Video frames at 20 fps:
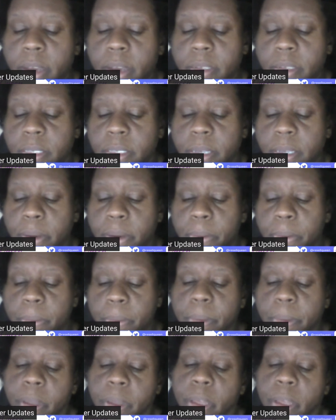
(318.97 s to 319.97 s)

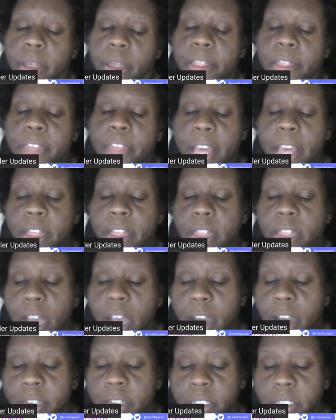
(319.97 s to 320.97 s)
So They
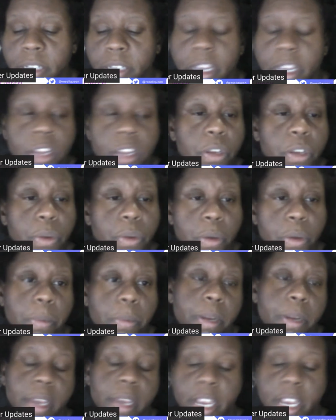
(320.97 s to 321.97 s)
launched like a new
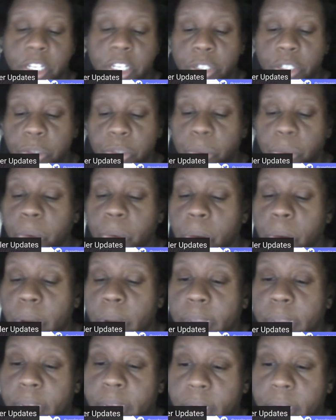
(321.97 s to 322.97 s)
communication tool
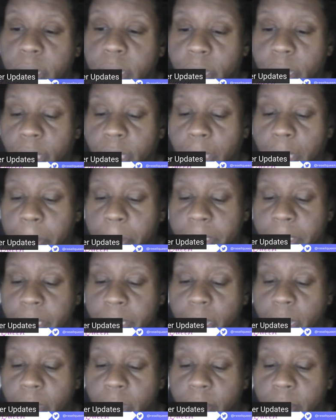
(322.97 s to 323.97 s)
on
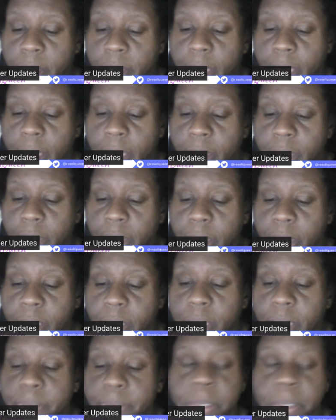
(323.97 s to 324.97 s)
Amazon that
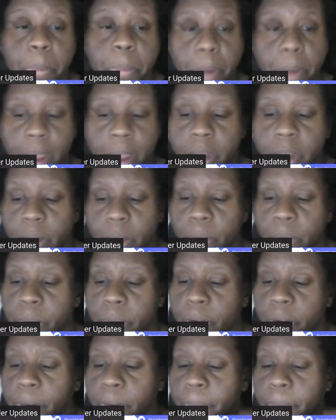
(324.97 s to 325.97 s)
gives a brand
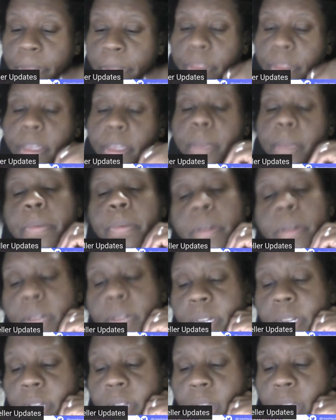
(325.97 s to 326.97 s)
owner the
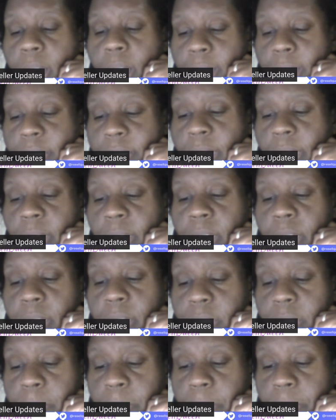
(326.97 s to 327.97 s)
ability to contact
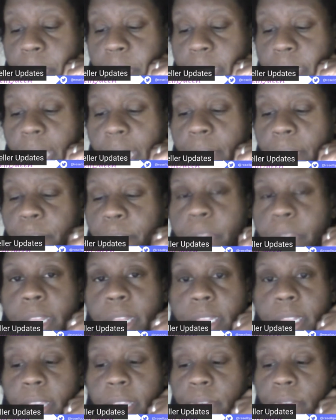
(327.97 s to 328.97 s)
customers after they
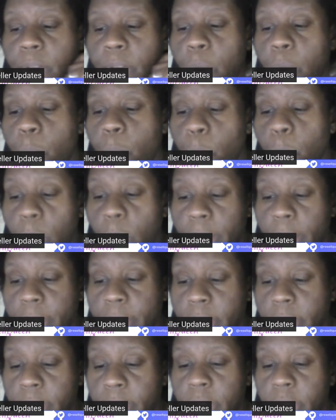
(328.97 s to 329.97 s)
leave a
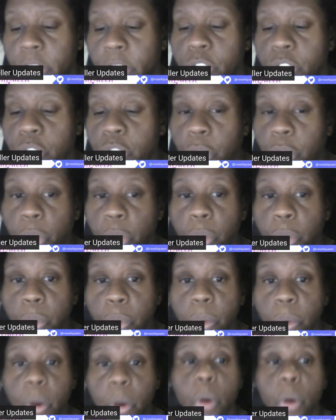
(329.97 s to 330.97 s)
1,
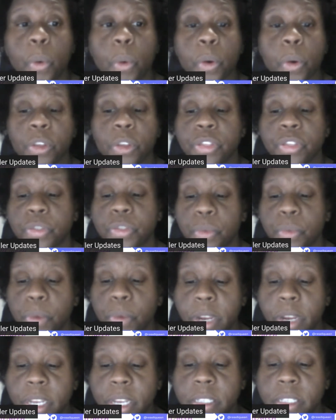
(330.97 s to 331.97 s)
2, or
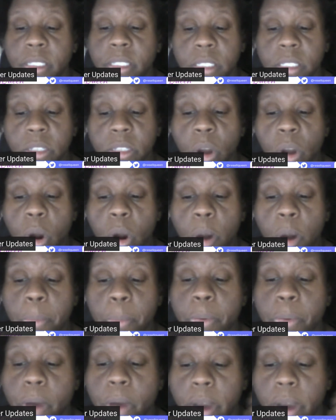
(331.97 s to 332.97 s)
3-star
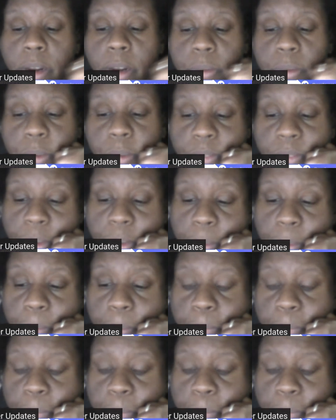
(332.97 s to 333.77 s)
product review.